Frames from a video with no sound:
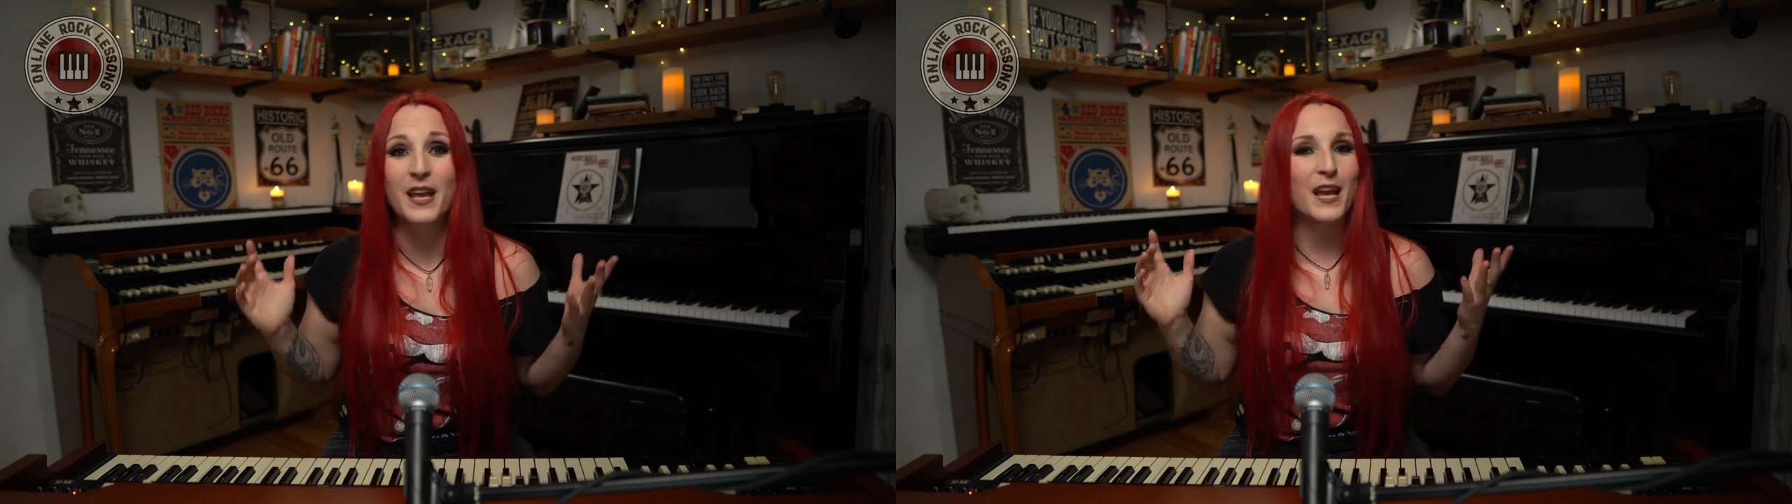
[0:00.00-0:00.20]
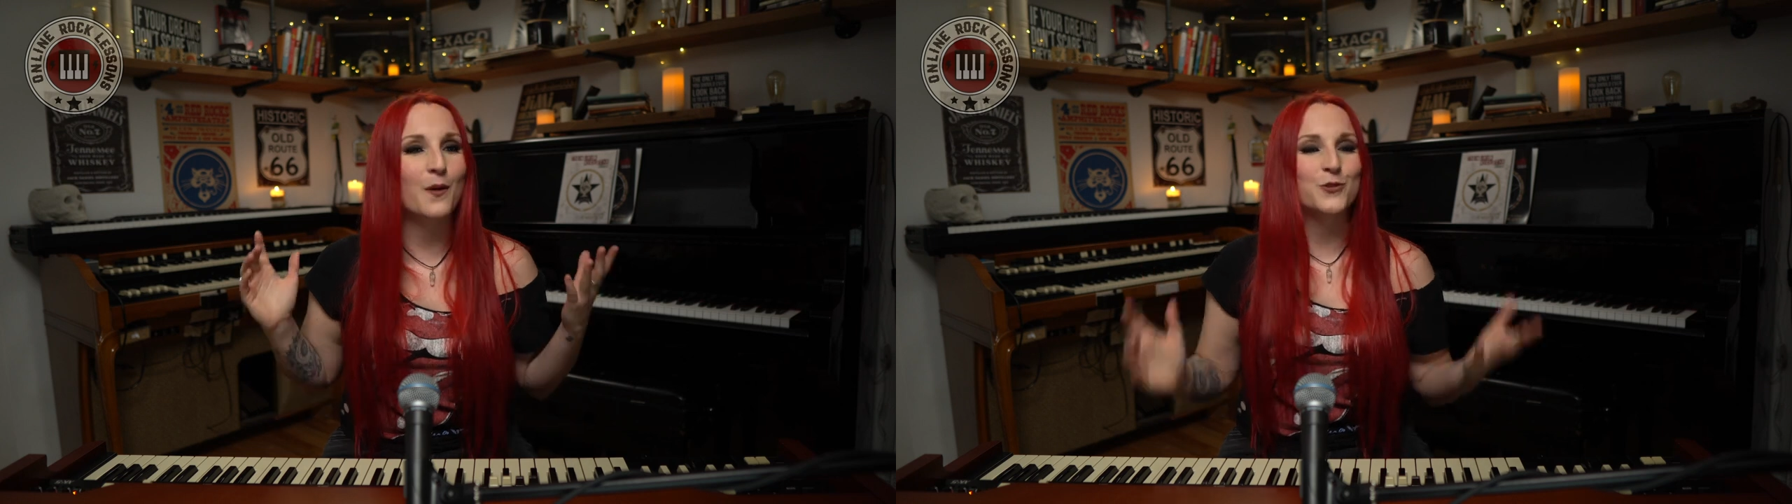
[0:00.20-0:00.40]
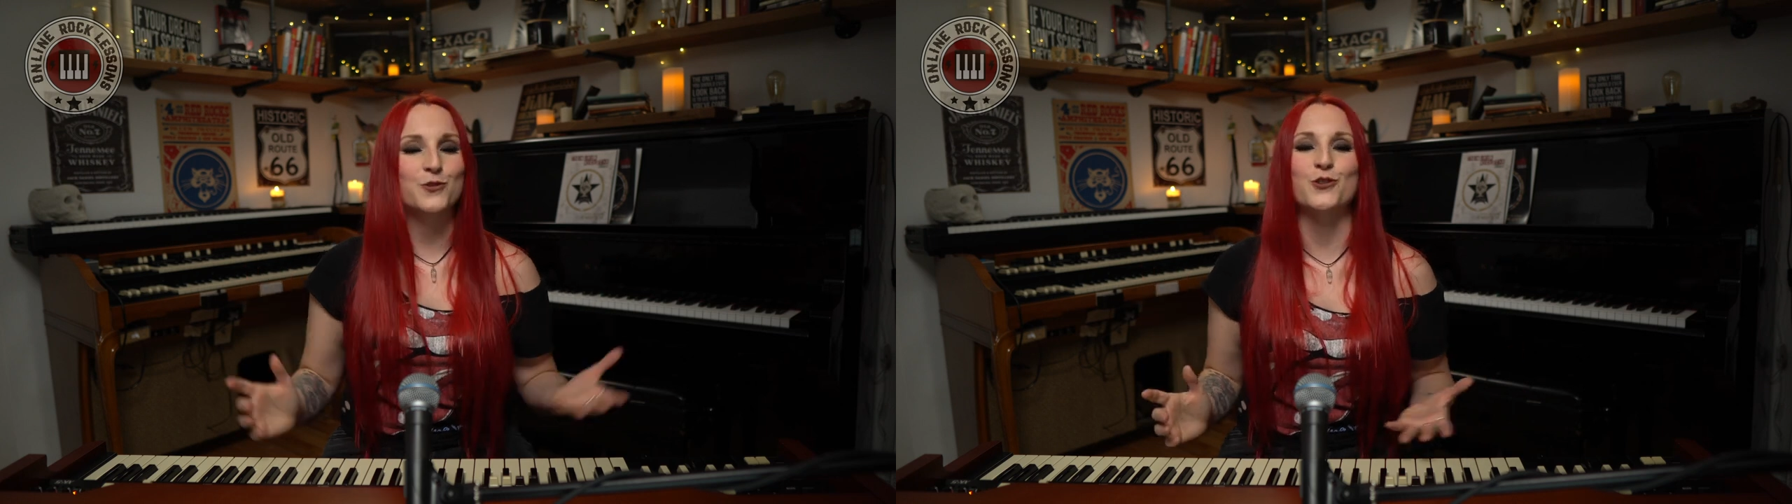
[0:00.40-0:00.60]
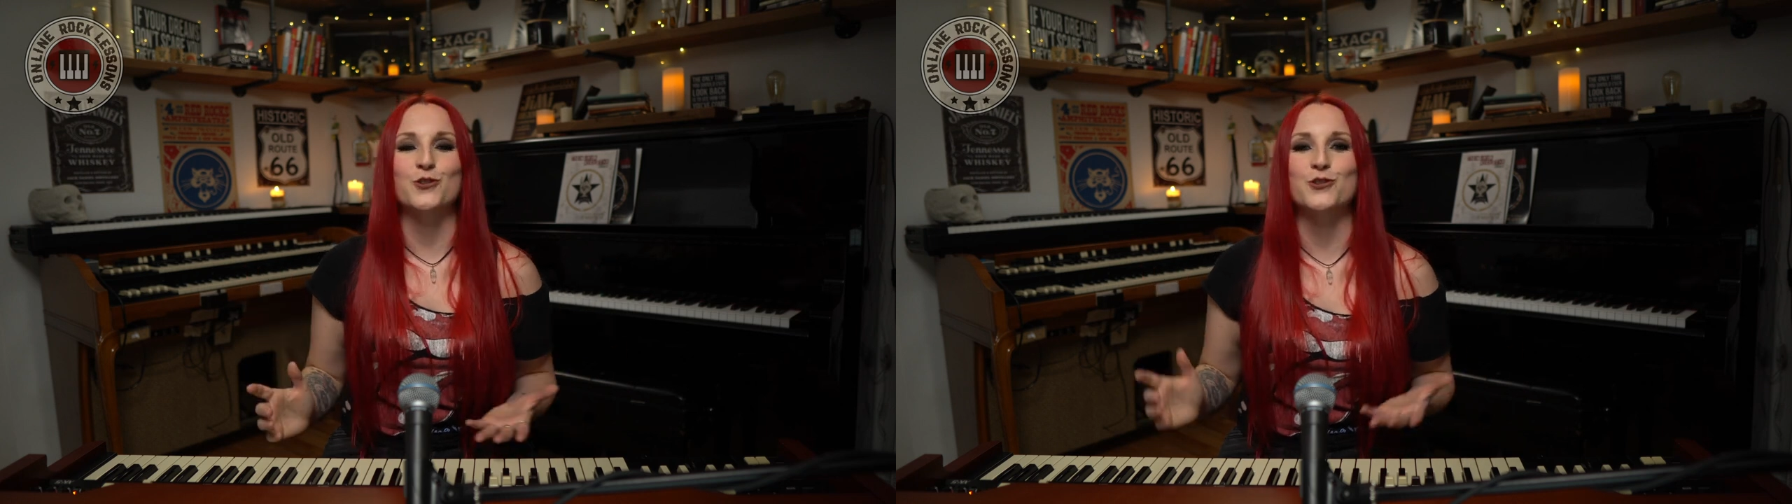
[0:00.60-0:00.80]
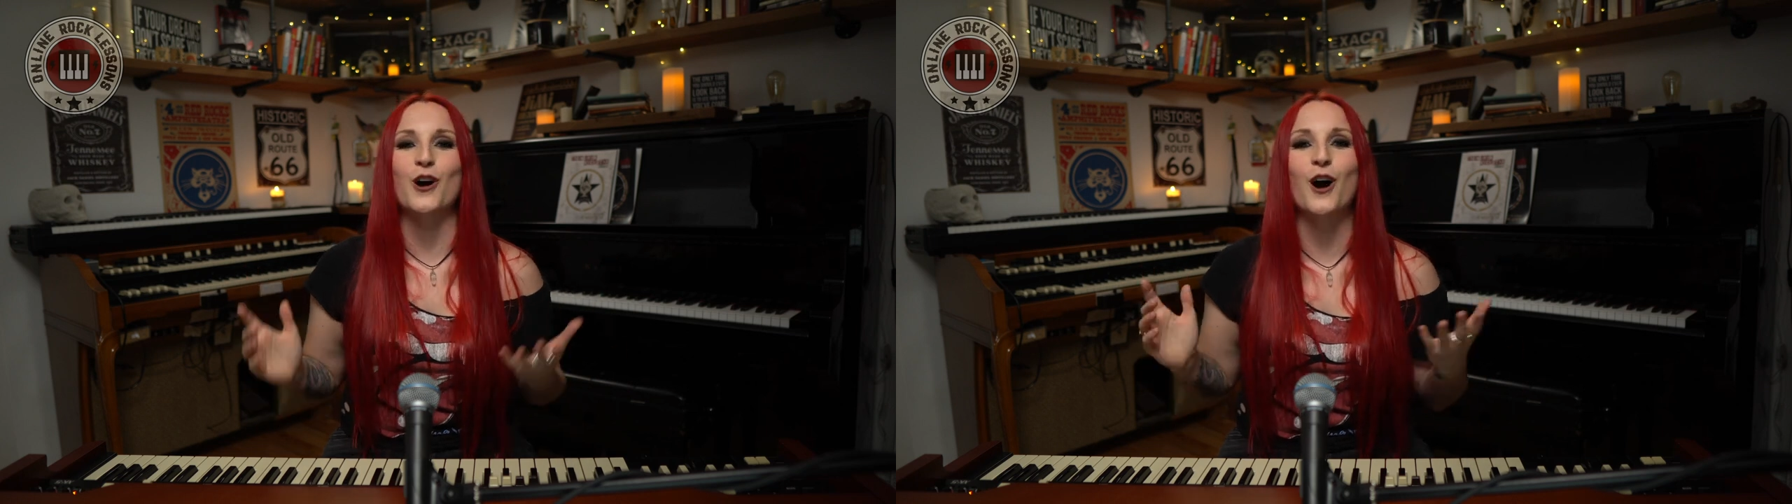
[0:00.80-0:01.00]
it was
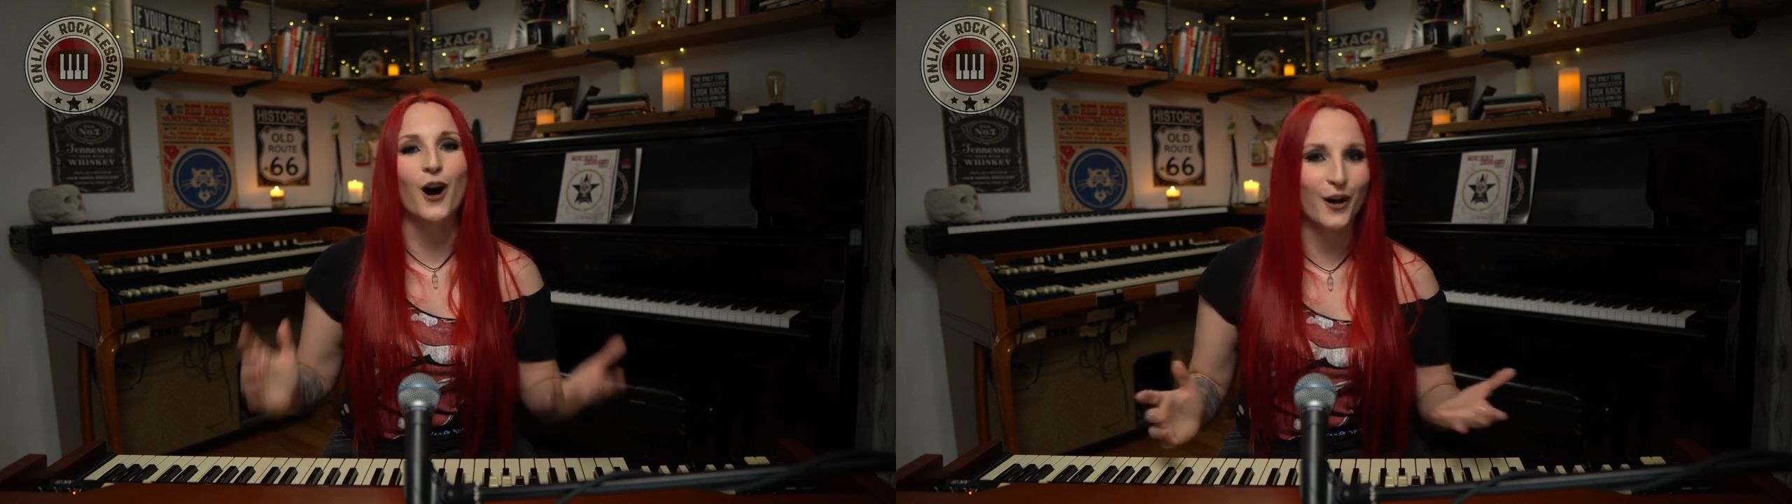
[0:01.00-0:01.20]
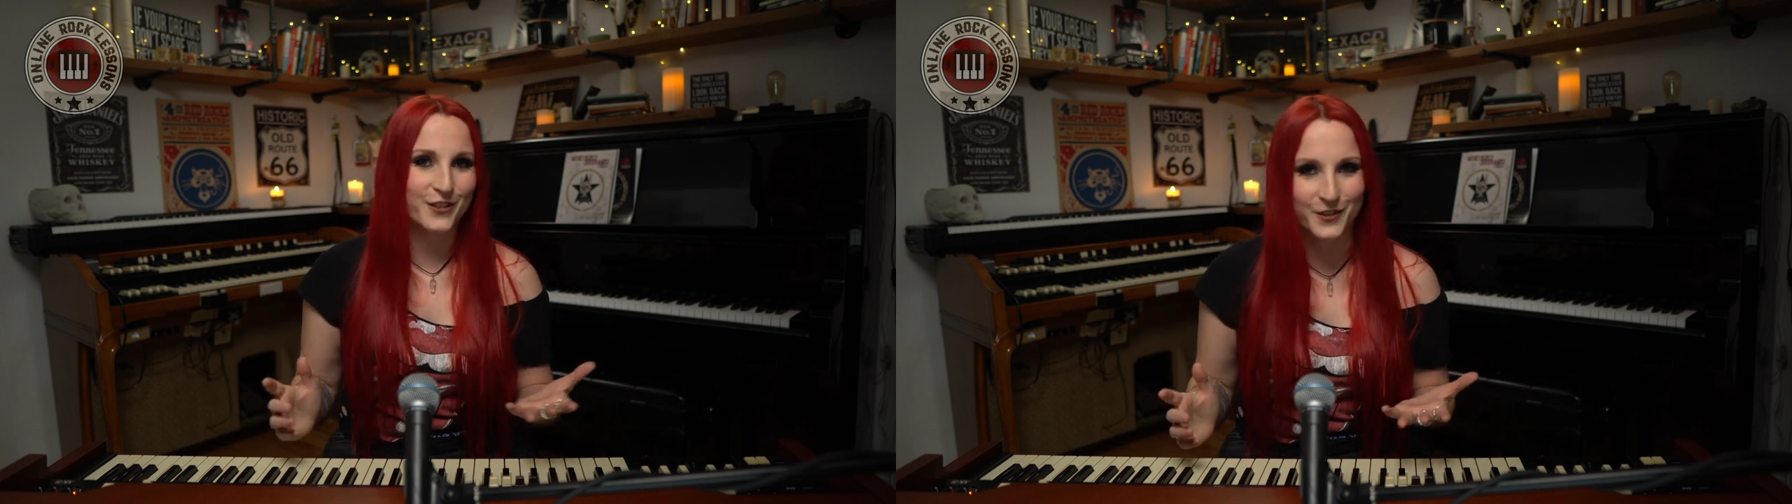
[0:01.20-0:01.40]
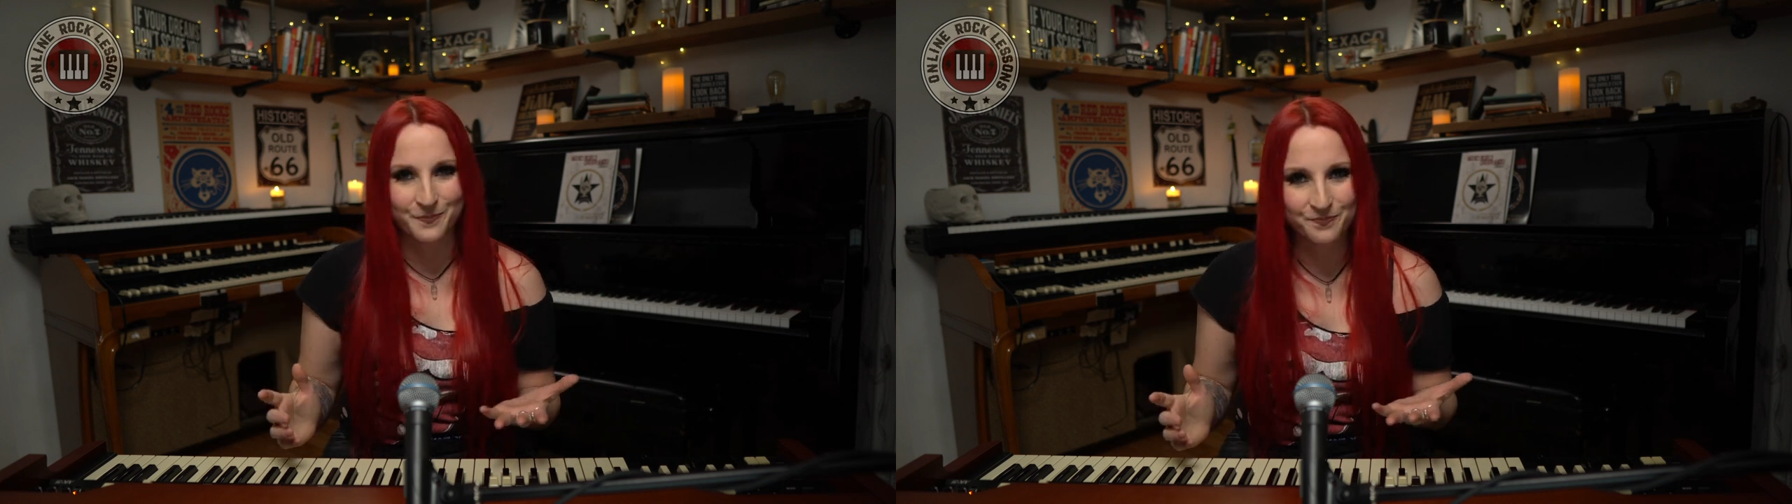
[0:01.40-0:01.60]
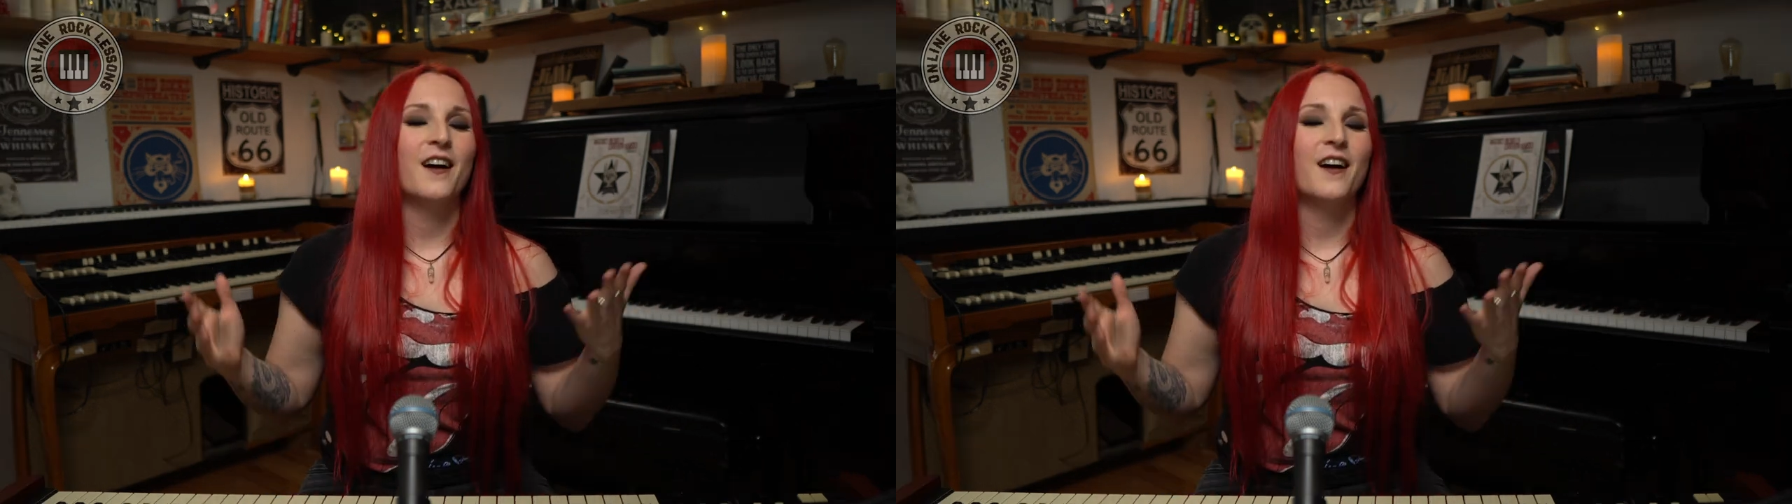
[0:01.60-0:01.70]
just awesome.